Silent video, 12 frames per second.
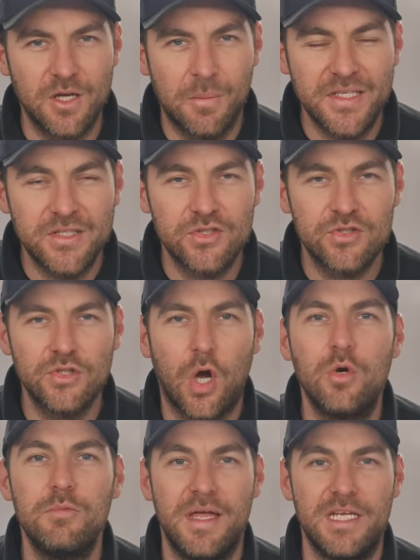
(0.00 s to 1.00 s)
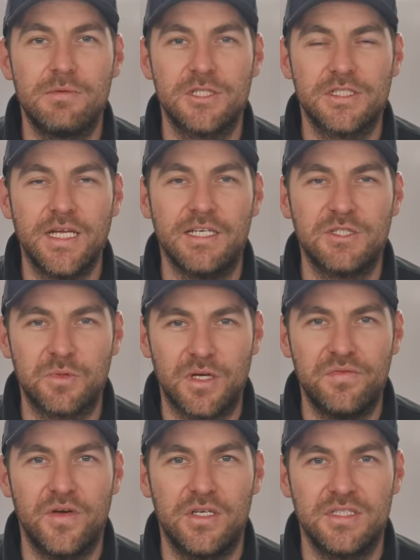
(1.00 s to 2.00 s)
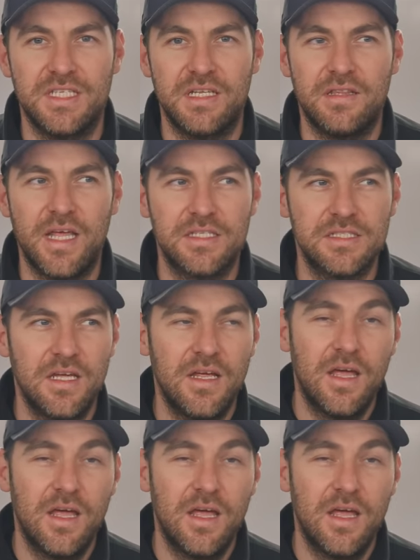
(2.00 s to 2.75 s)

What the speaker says: I made so many mistakes when I first did this.